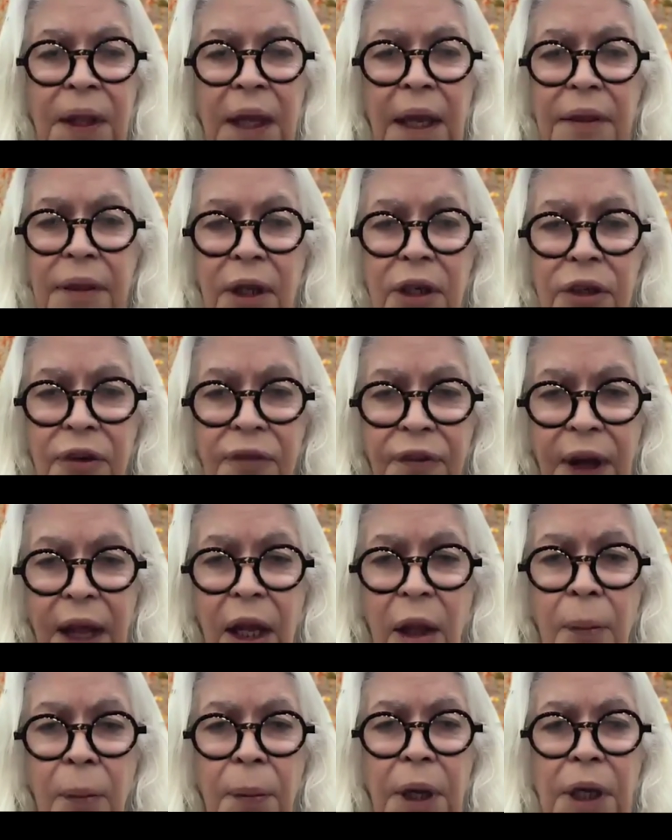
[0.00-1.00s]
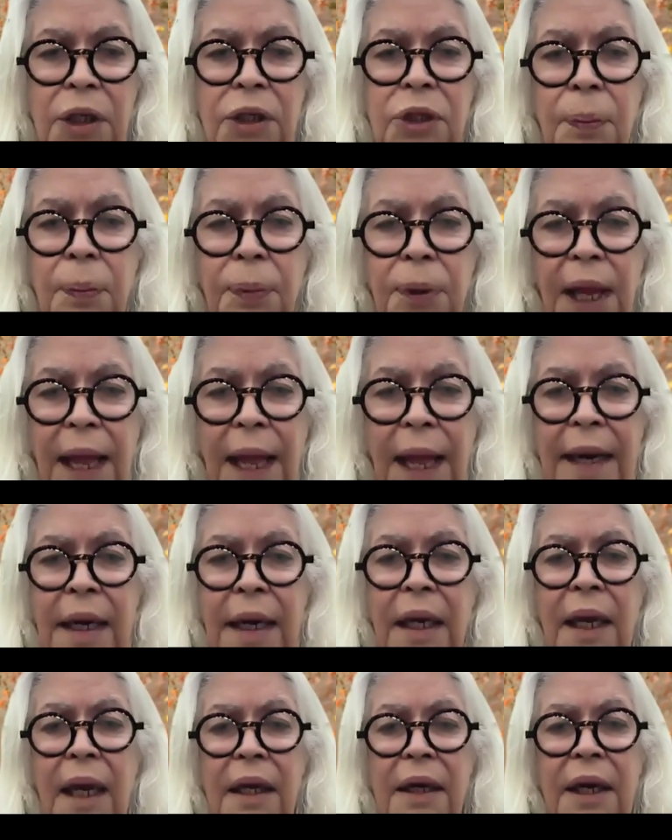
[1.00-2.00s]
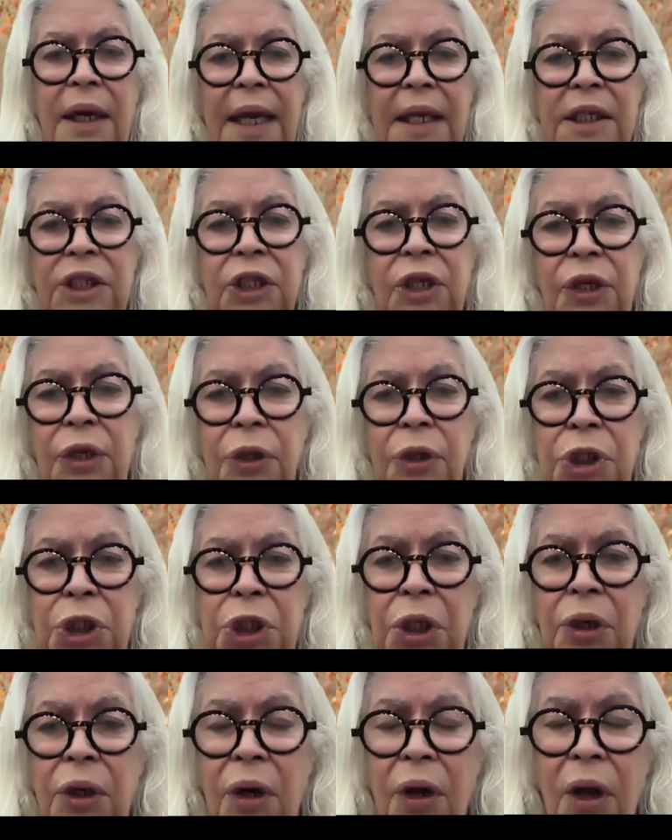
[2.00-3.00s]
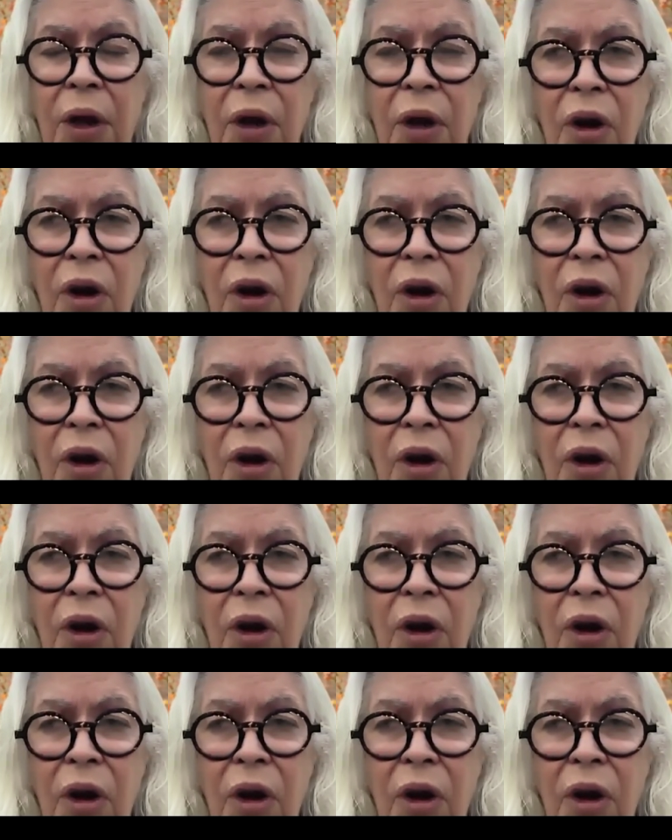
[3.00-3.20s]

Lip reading: in the development, planning and execution